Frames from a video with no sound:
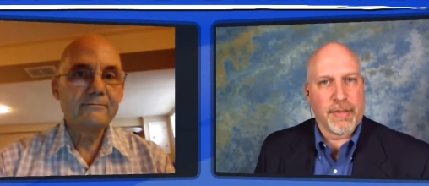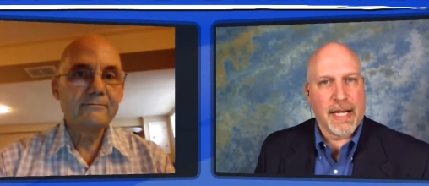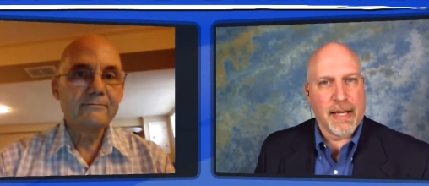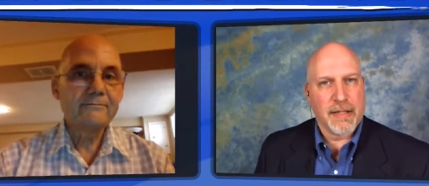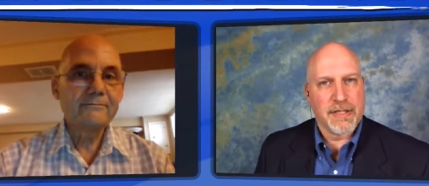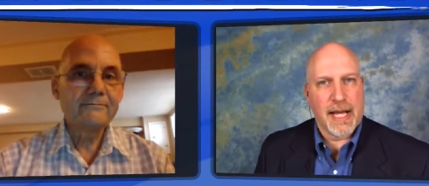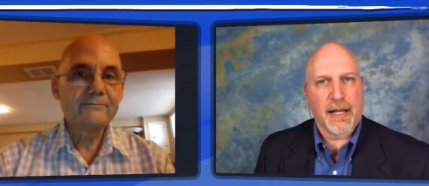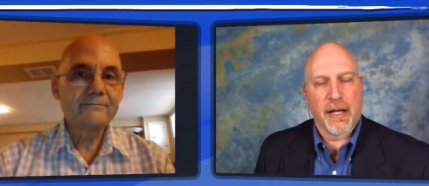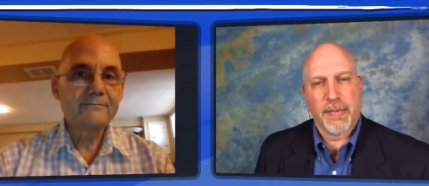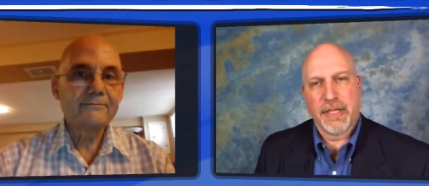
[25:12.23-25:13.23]
Speaker 1: mean, how does
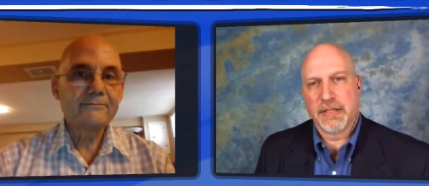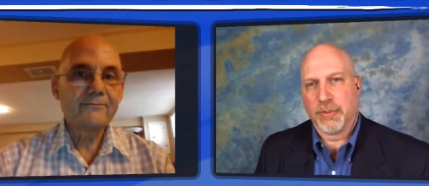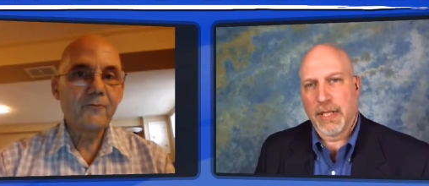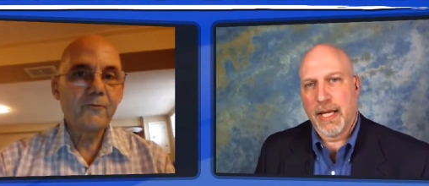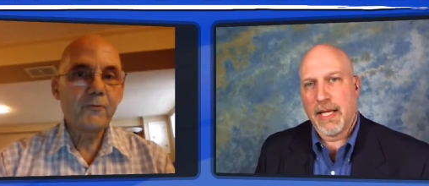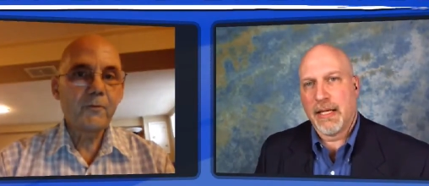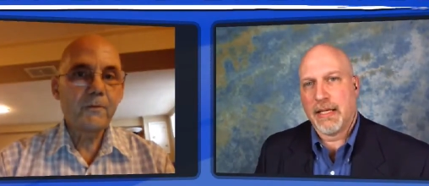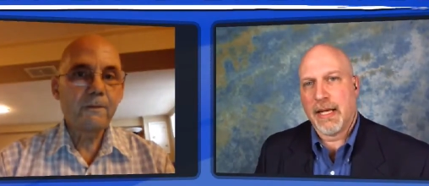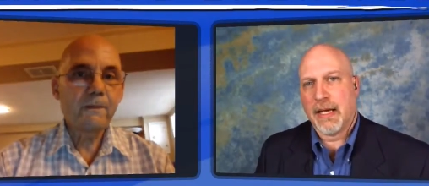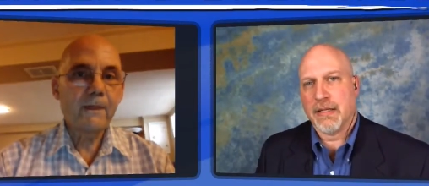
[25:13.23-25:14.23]
that come into play,
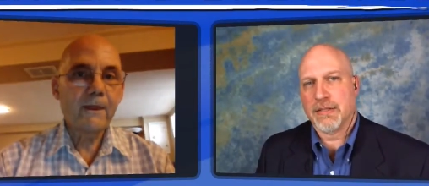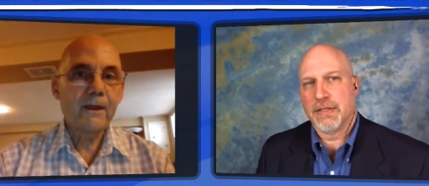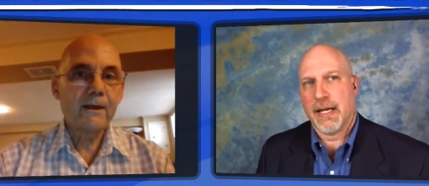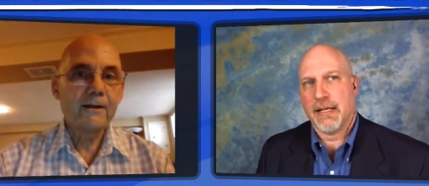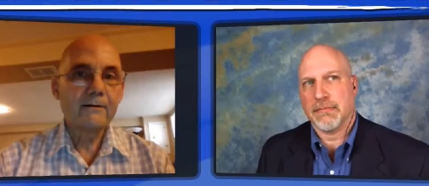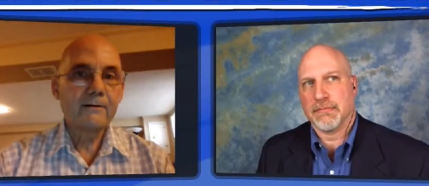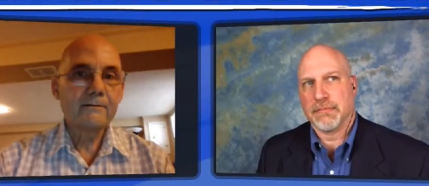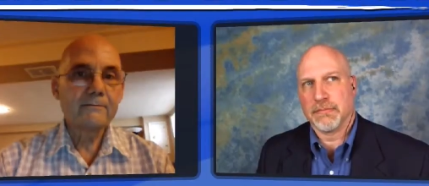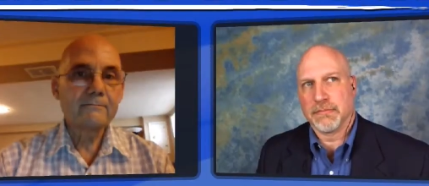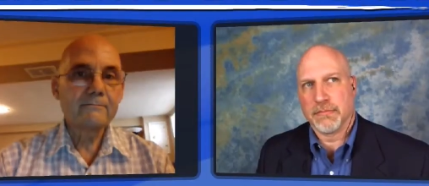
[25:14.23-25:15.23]
and how does that,
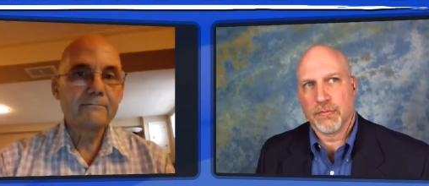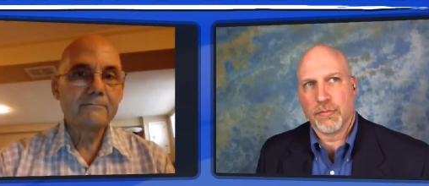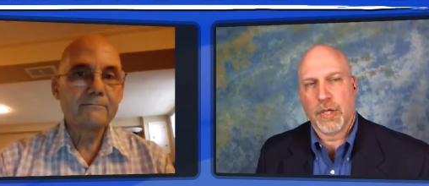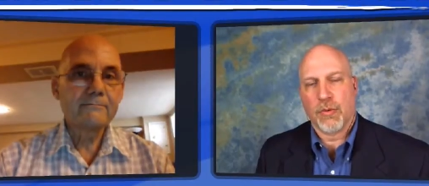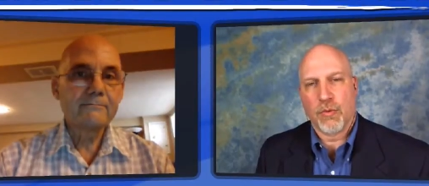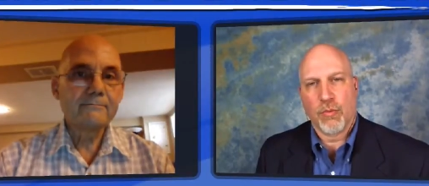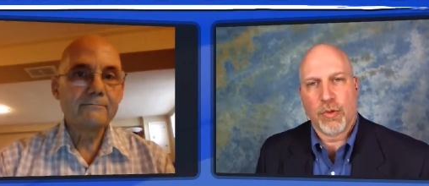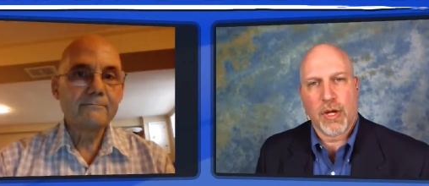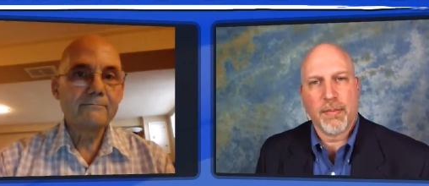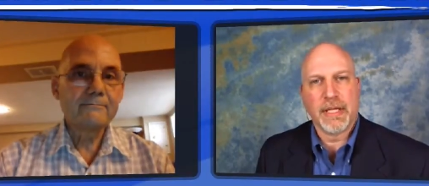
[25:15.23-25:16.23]
you know,
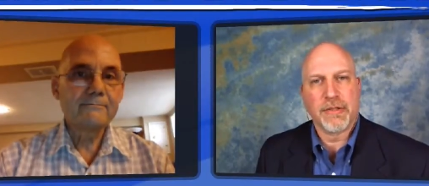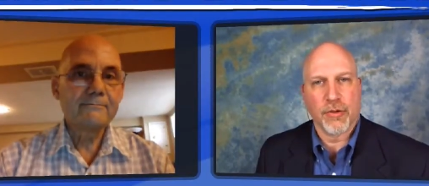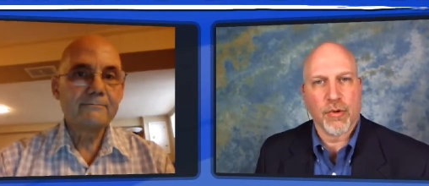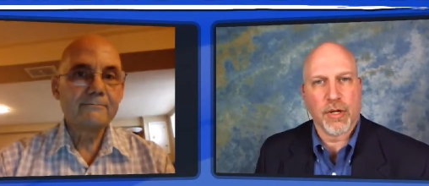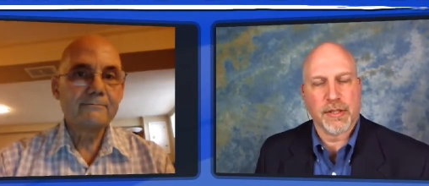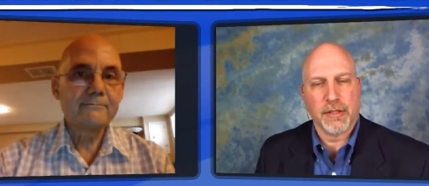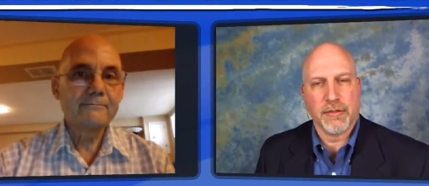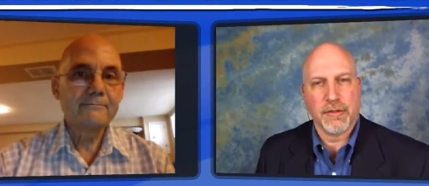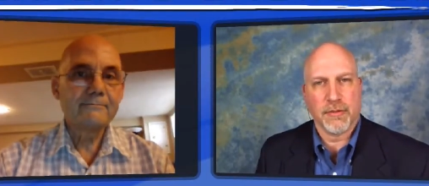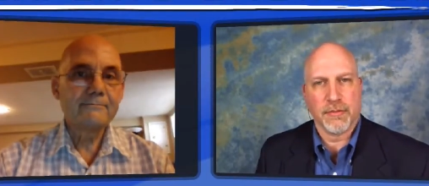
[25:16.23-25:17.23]
come into the work that you
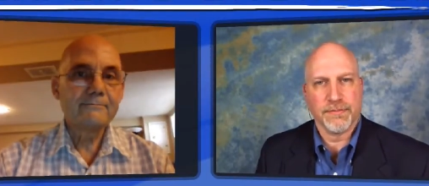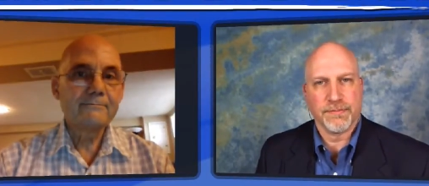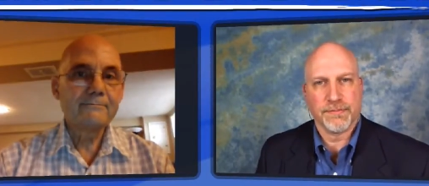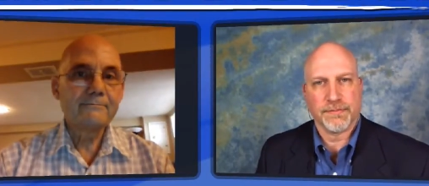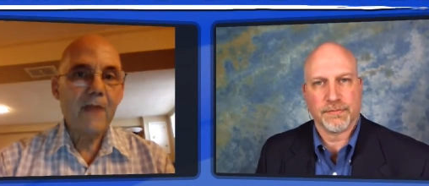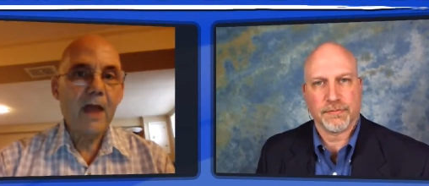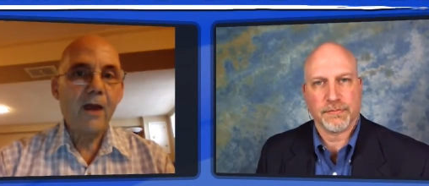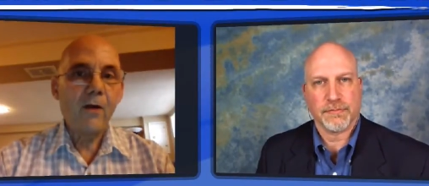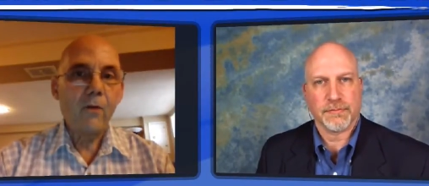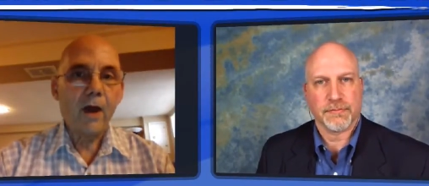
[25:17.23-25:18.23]
do?
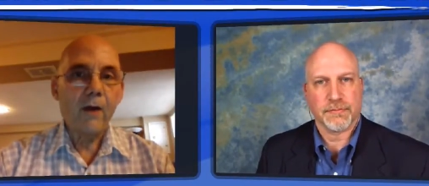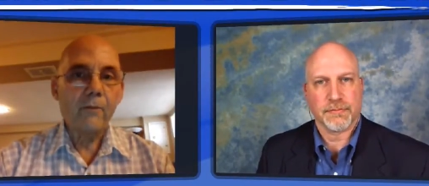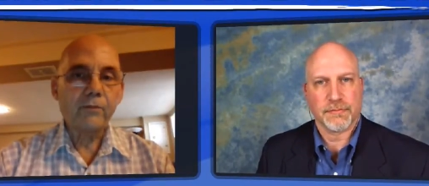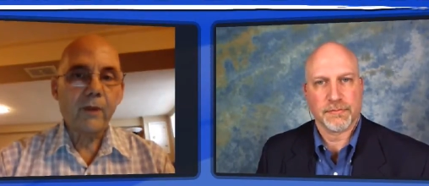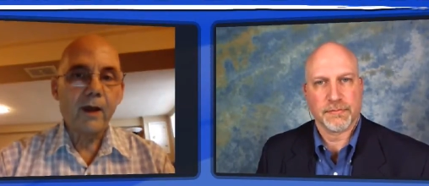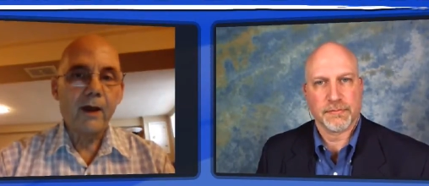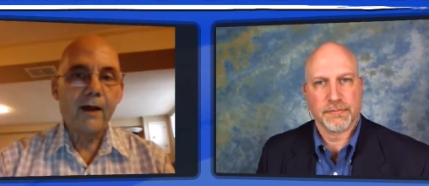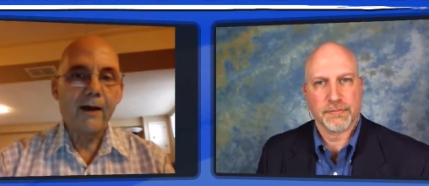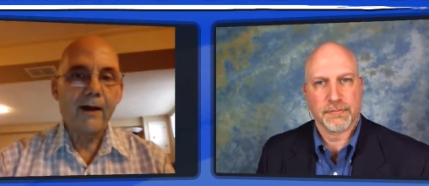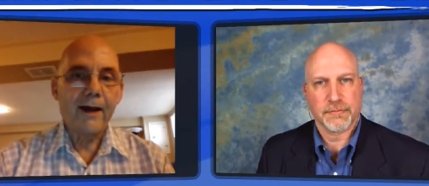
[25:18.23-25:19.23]
Speaker 2: Well,
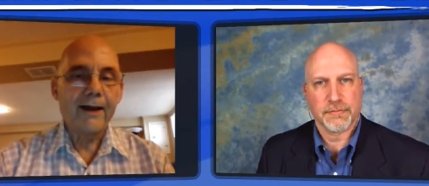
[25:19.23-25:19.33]
uh,